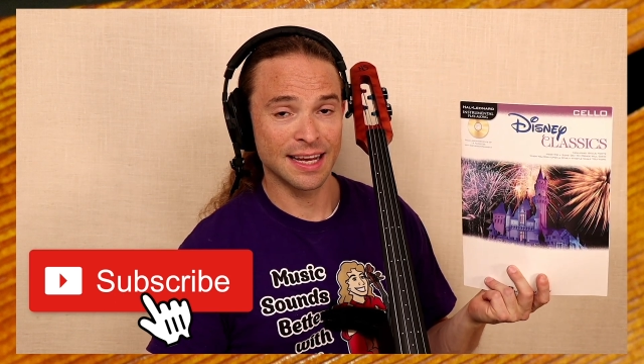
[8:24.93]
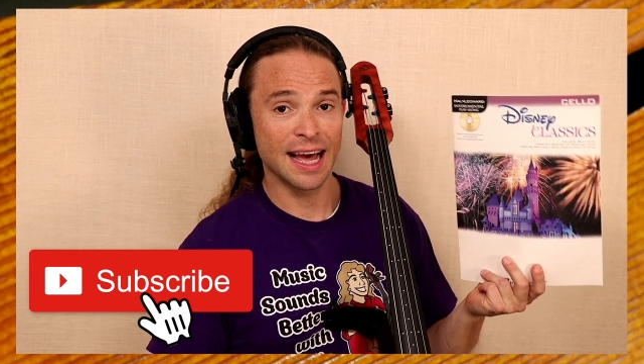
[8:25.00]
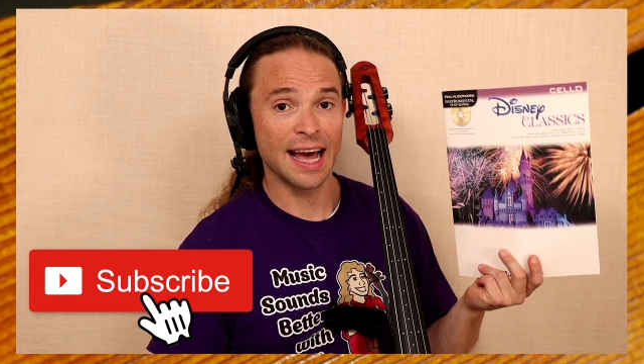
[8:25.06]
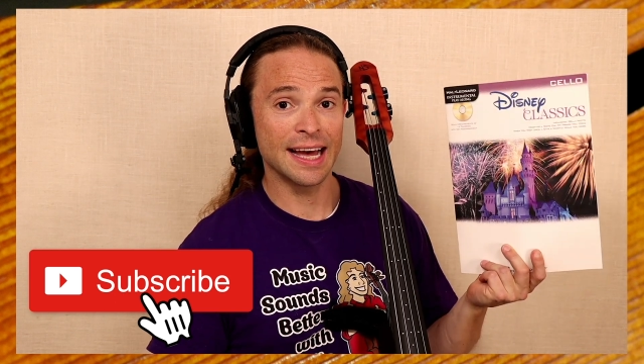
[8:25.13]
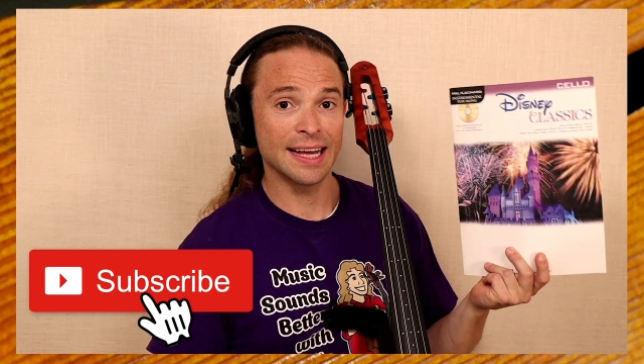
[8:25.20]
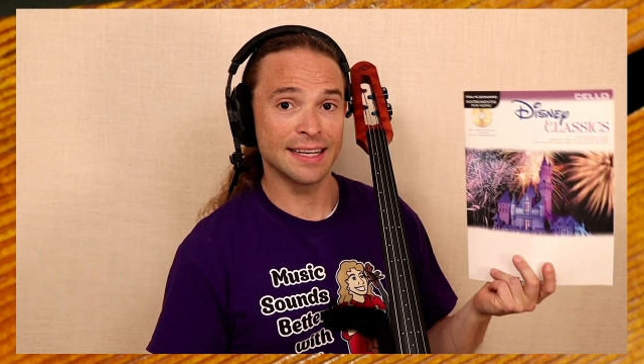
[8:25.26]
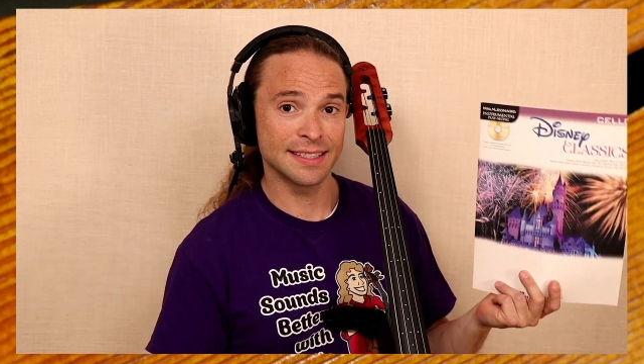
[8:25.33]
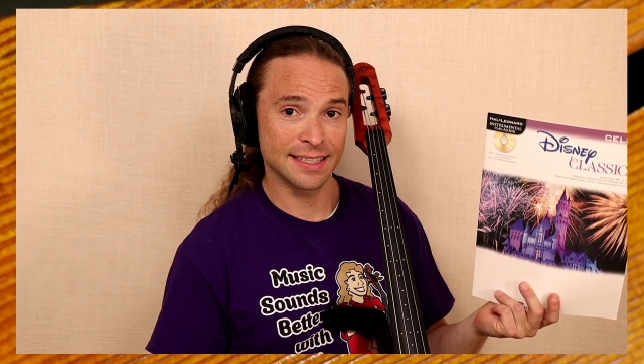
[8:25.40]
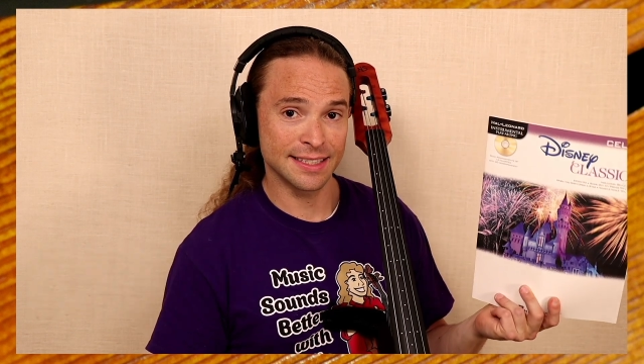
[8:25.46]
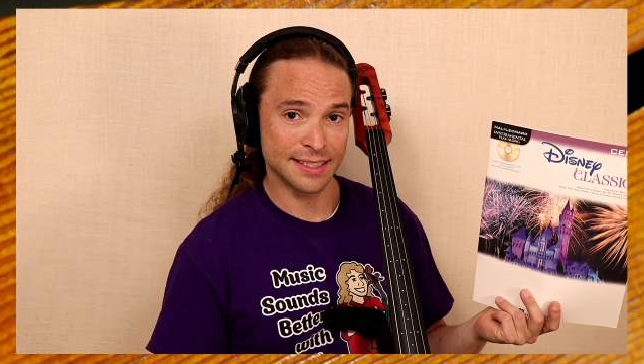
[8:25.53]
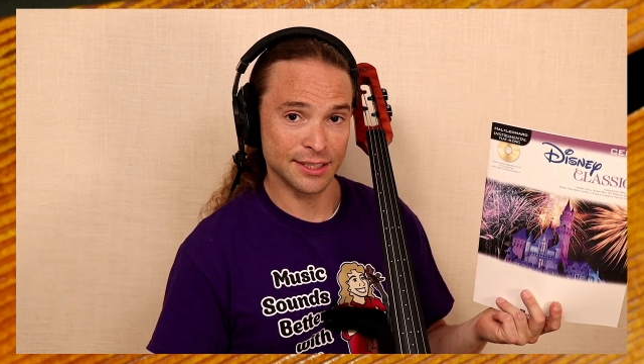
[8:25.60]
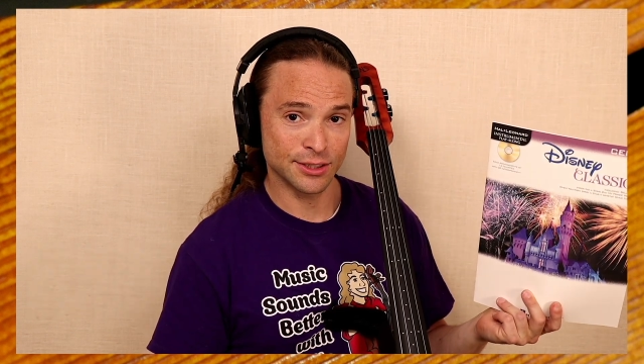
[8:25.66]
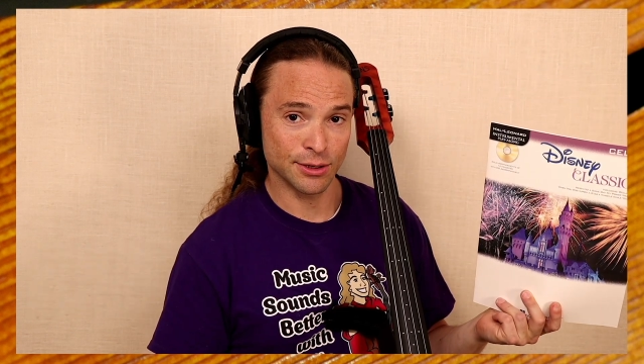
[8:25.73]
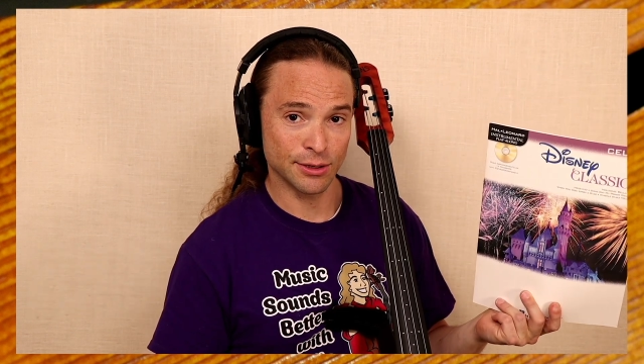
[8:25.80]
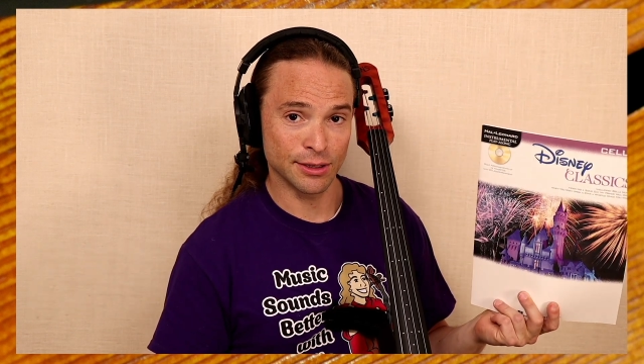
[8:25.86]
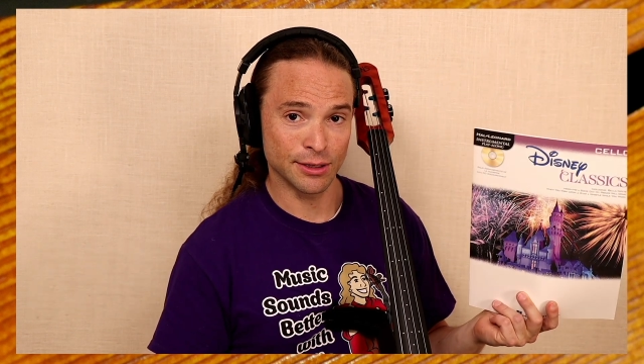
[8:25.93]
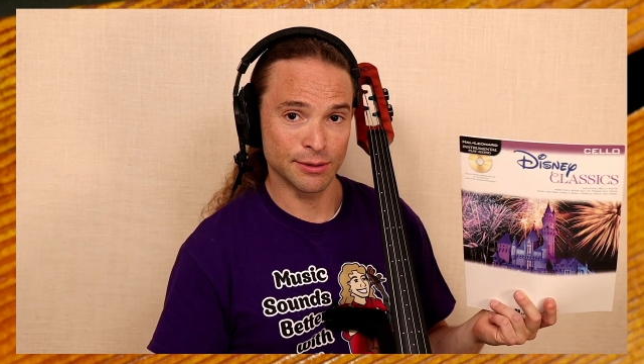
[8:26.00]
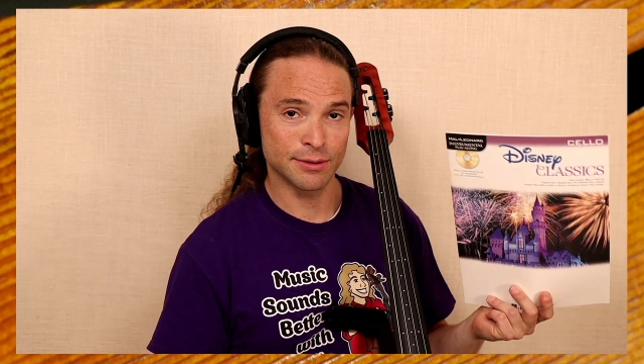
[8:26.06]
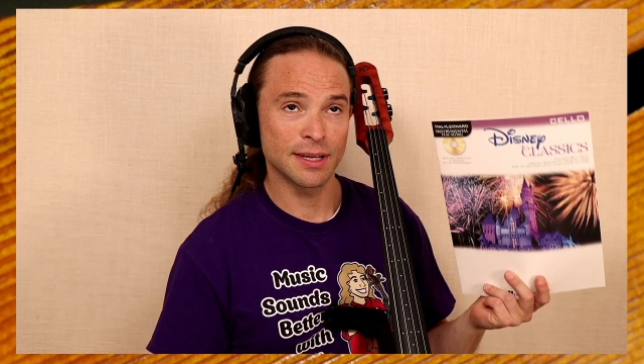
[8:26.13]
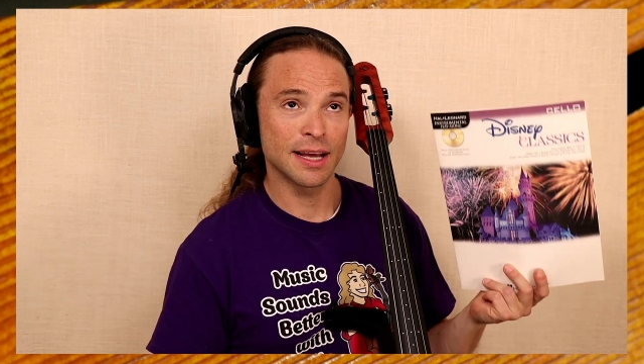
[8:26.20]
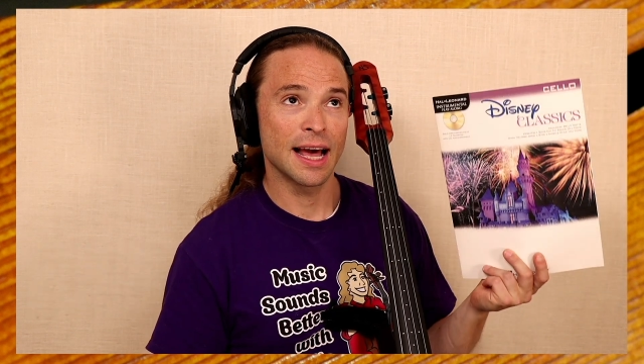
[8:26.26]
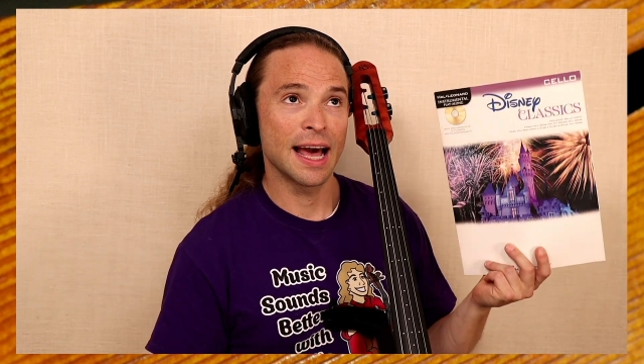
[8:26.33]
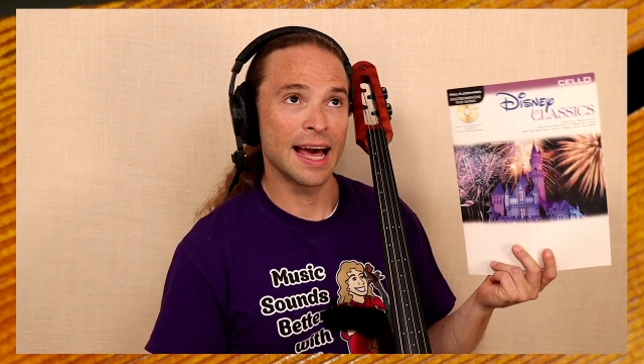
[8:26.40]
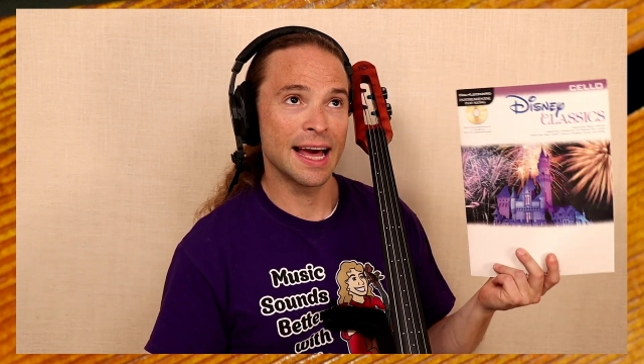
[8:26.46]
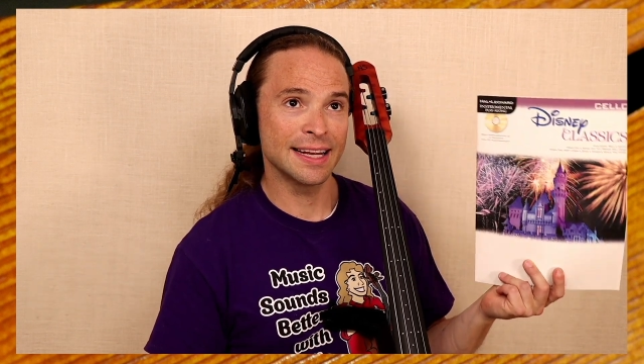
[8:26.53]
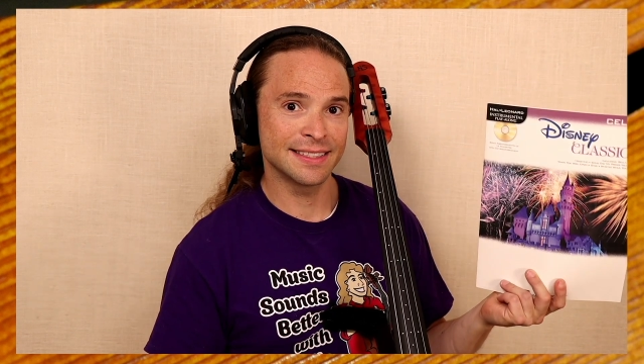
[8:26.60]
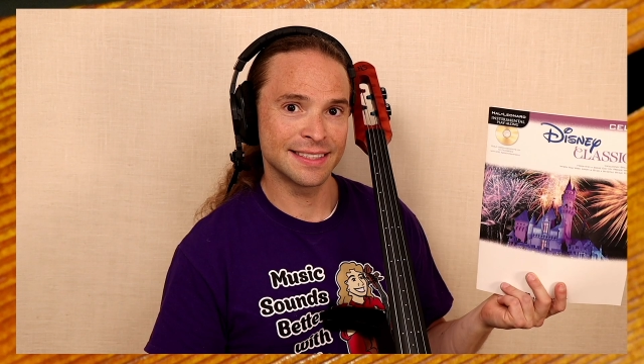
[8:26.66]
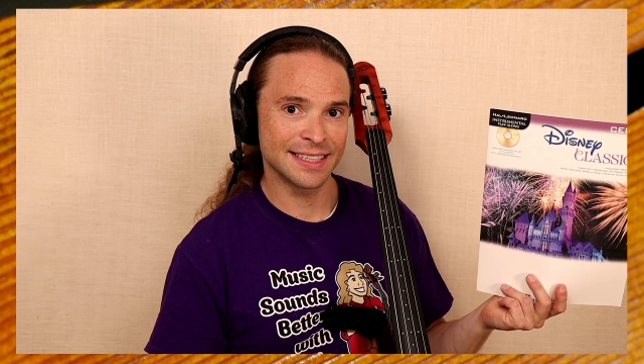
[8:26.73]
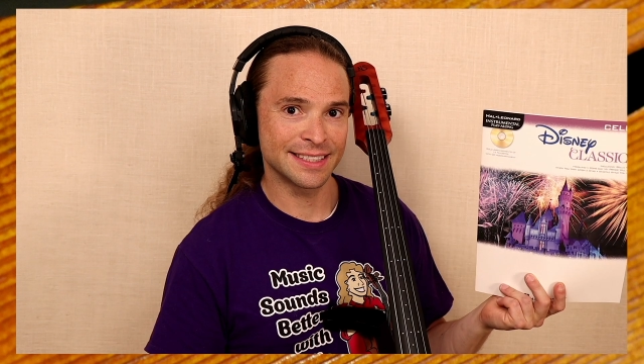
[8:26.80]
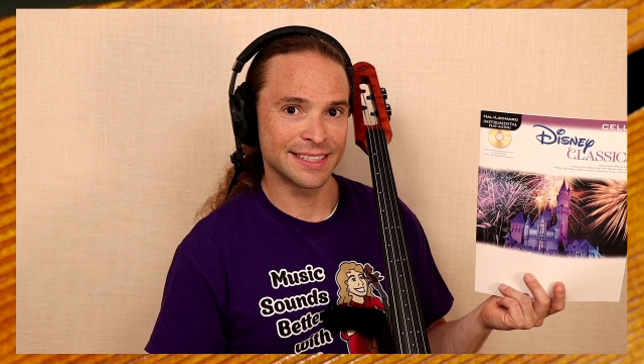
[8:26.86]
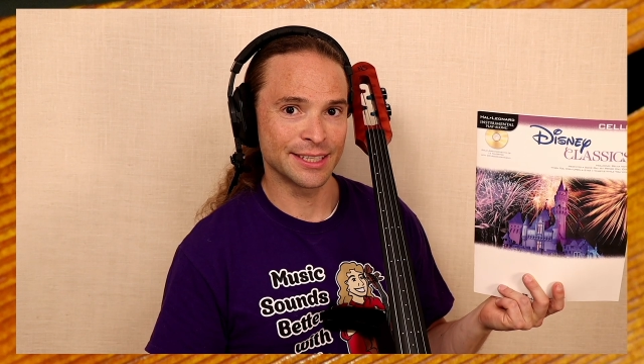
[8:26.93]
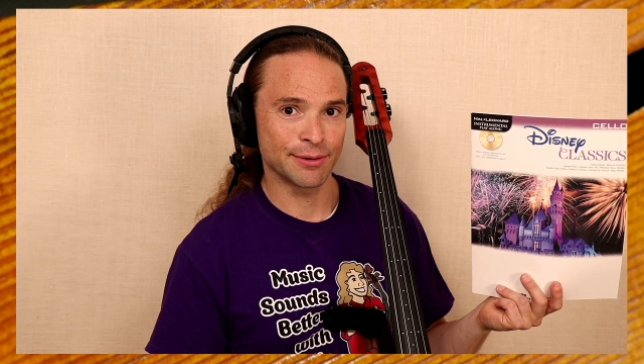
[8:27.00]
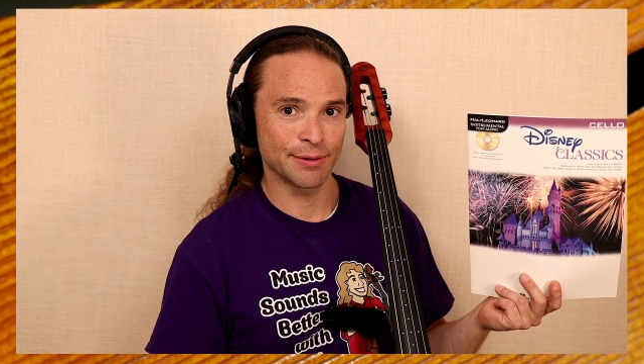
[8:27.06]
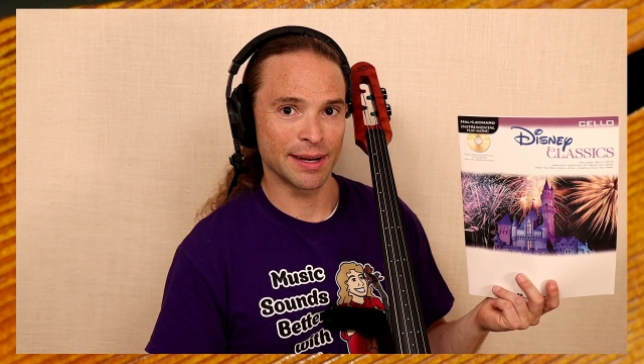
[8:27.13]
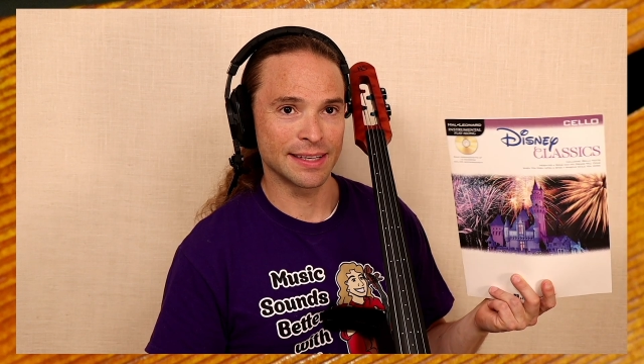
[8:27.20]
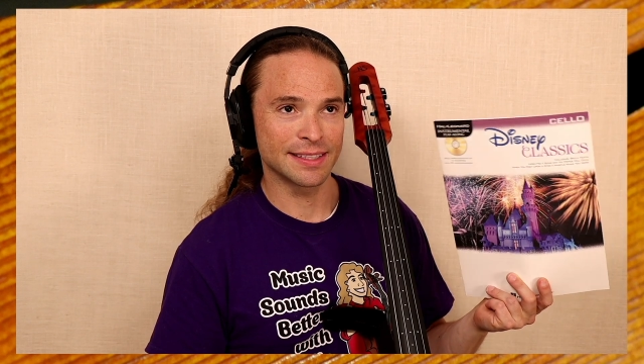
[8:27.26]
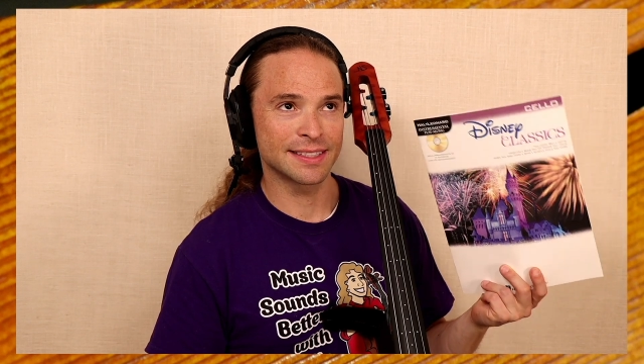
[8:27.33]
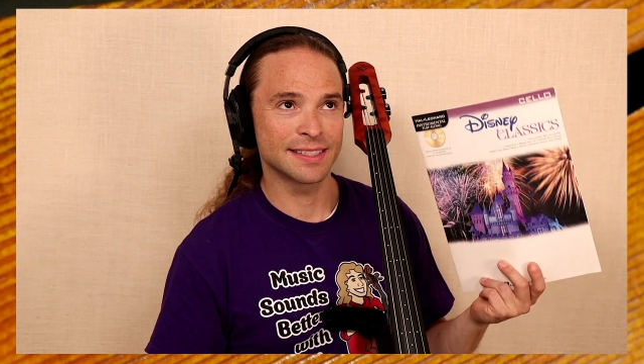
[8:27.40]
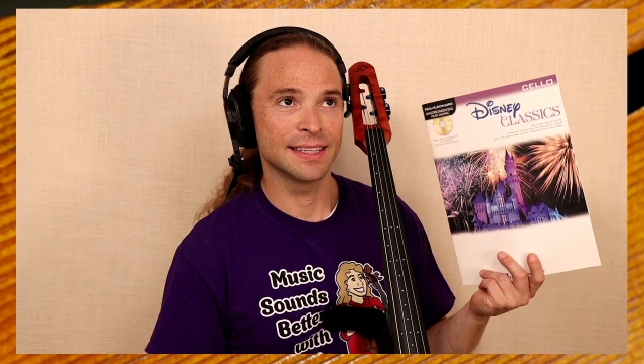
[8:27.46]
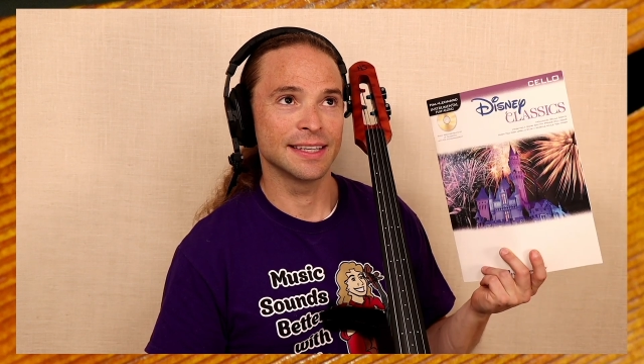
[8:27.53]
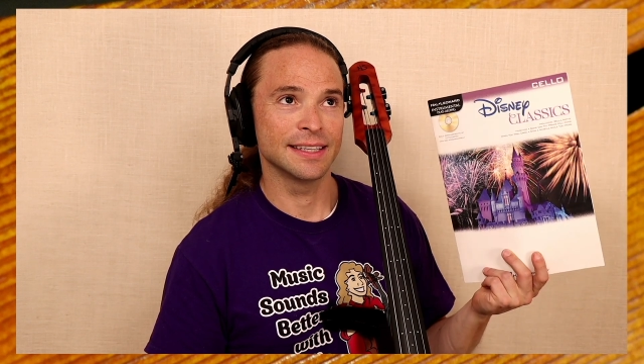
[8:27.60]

and Disney solos and Disney greats,